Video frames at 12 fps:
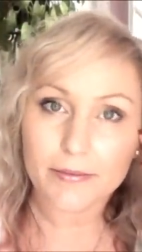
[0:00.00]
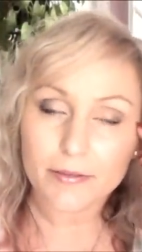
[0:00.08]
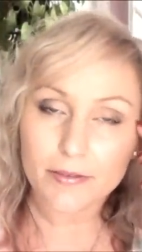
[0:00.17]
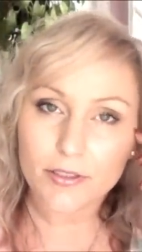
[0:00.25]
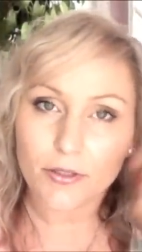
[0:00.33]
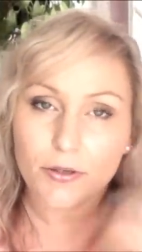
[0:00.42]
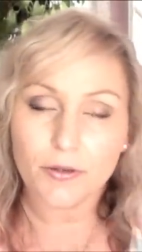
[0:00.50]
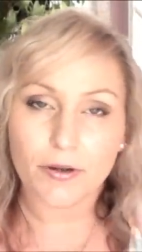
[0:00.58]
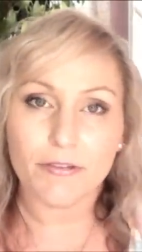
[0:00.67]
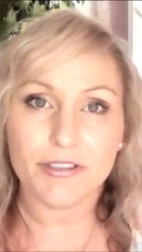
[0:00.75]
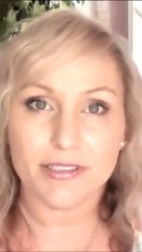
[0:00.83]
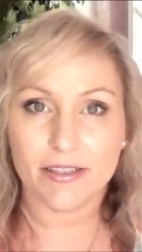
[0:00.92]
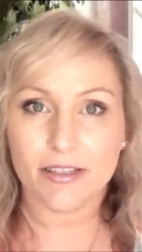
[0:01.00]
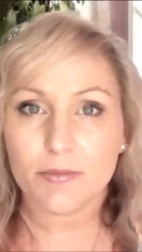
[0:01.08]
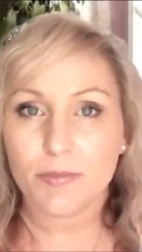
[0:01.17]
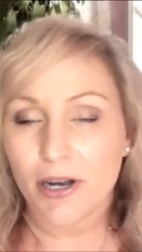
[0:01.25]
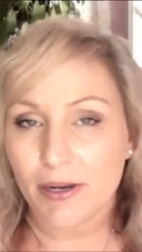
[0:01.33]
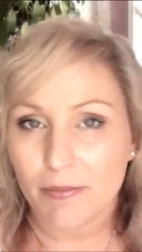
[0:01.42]
So obviously the
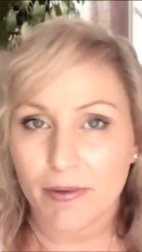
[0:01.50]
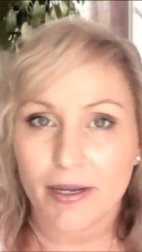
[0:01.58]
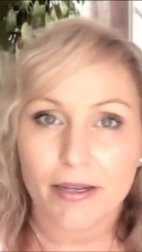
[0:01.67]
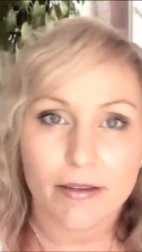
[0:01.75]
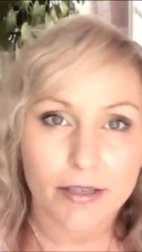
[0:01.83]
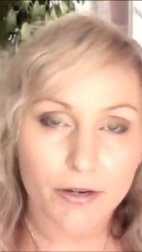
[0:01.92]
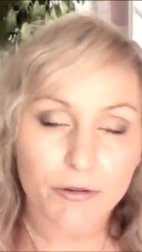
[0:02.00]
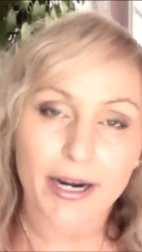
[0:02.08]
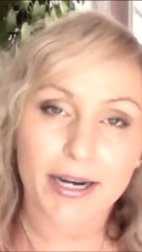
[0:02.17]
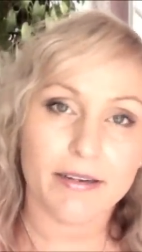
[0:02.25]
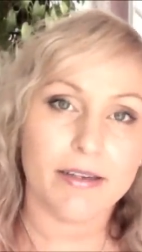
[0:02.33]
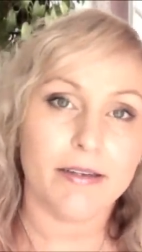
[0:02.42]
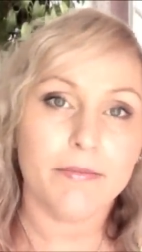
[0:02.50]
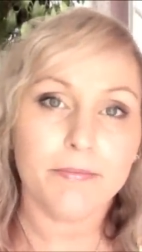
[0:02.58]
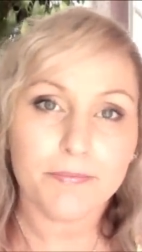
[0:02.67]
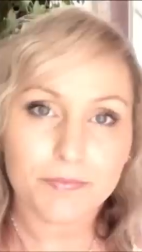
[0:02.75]
spider being the arachnid